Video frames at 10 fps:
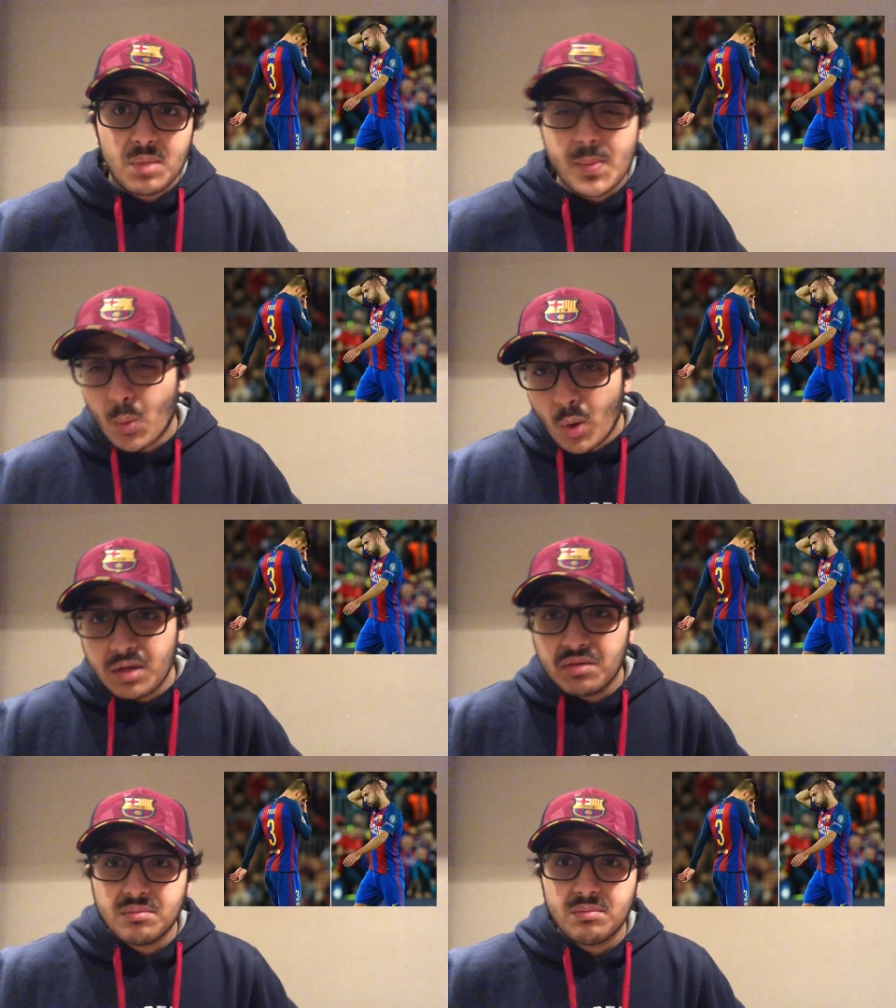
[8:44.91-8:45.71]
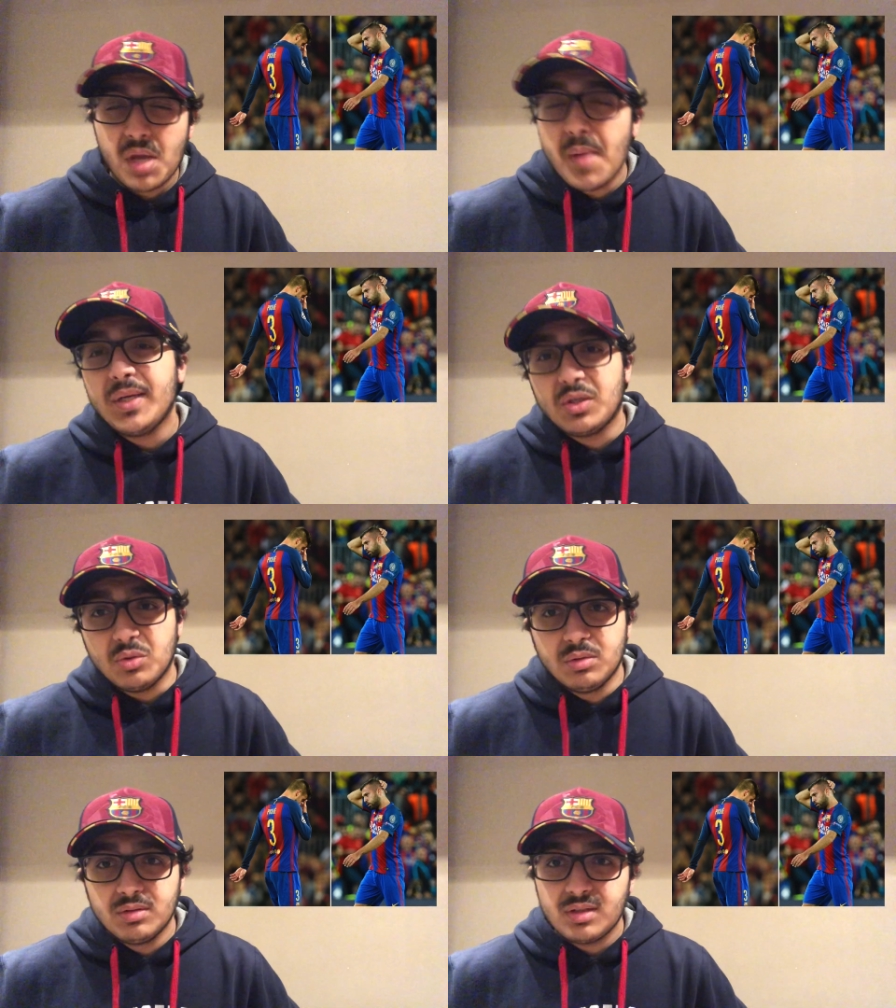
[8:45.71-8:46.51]
Maybe one, maybe
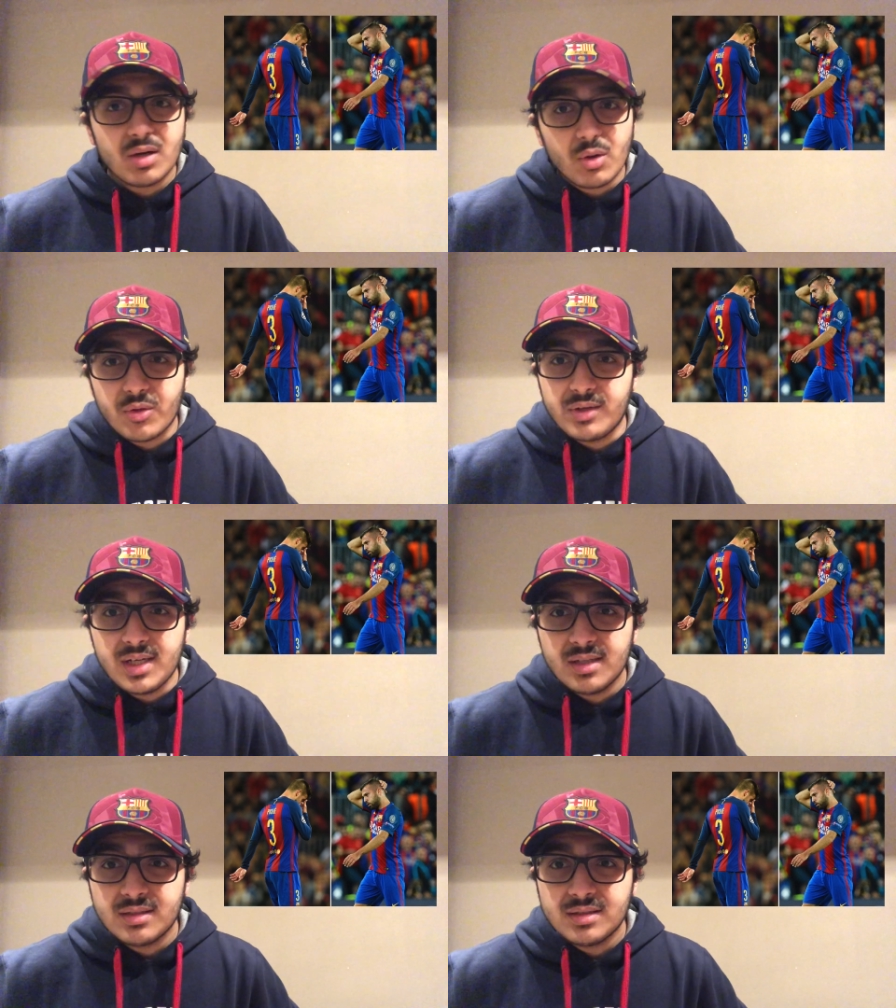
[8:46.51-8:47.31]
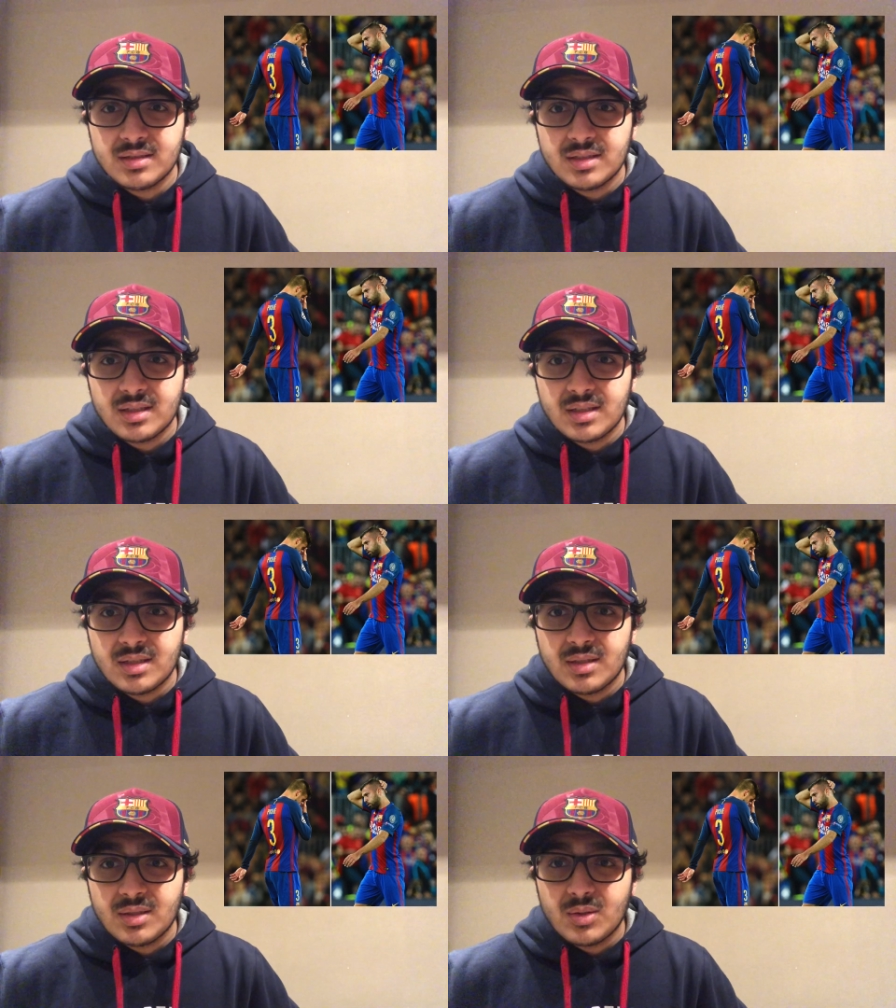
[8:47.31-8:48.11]
two, not all three.
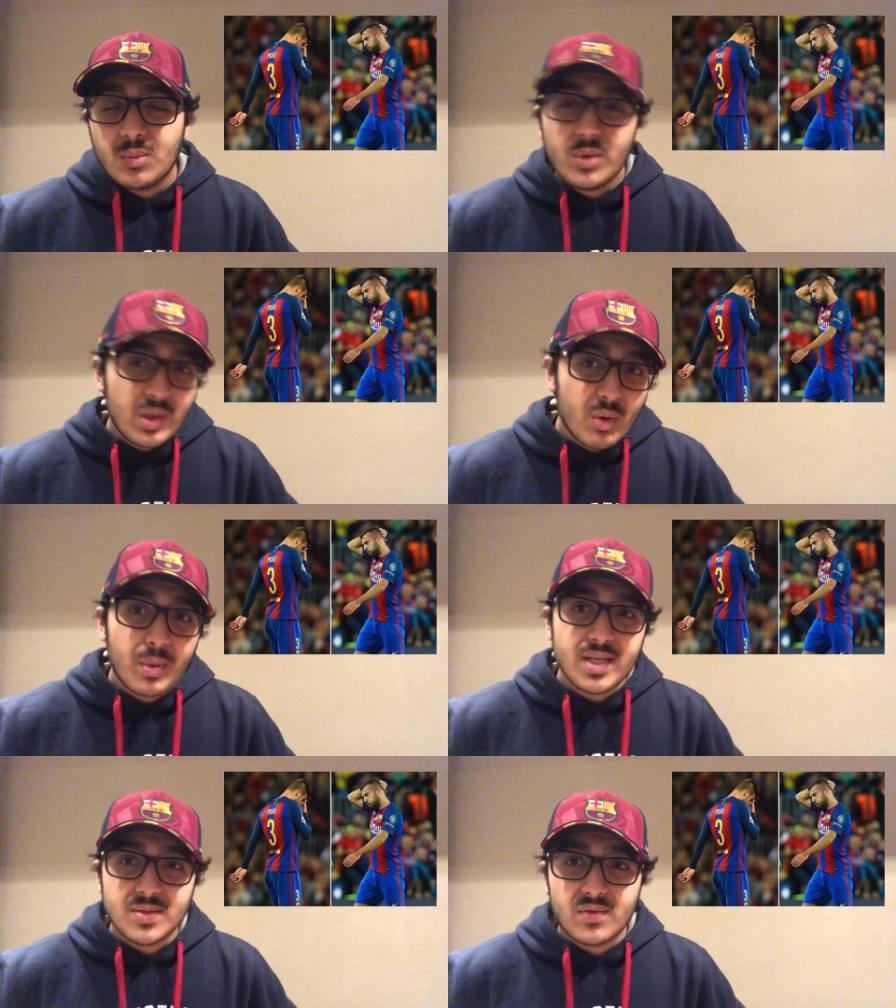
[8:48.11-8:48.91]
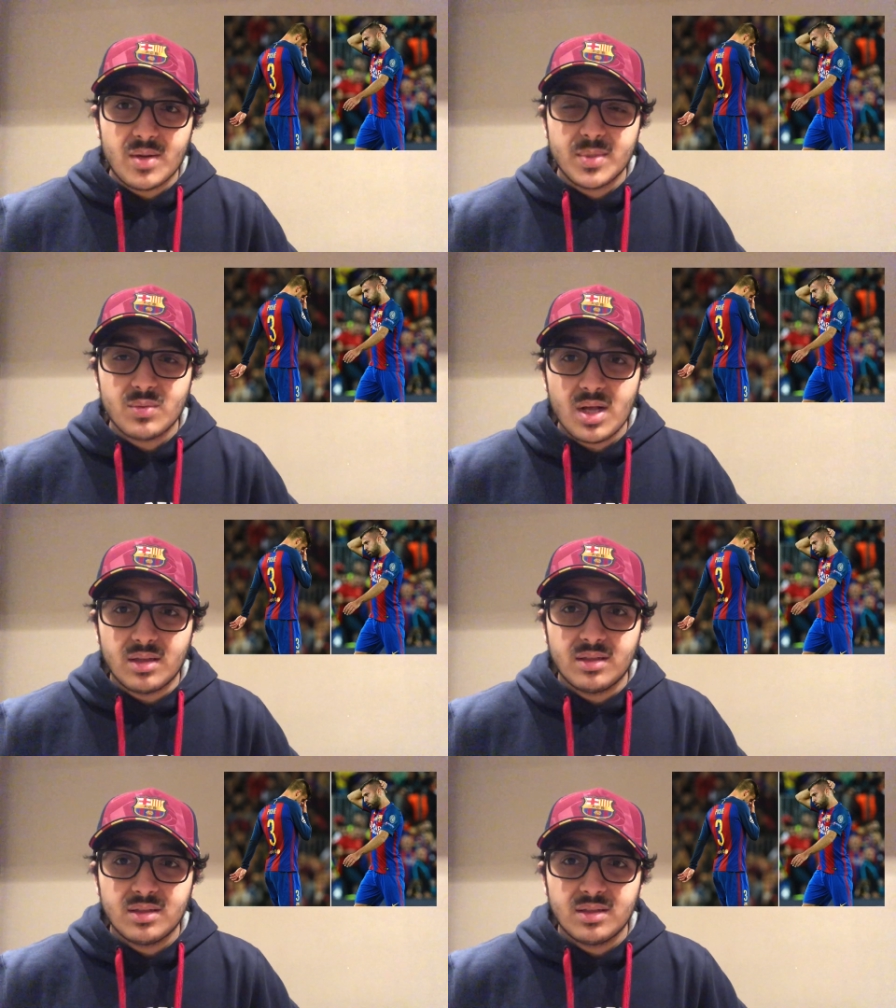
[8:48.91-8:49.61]
We need replacements for him as well.